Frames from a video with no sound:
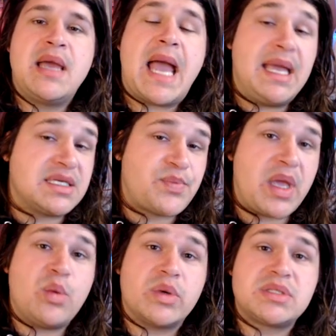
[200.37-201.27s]
ASP
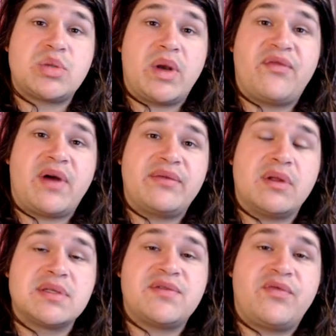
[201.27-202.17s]
was
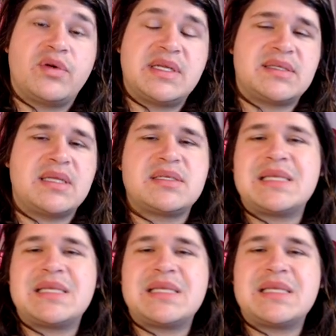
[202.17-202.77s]
$25.14.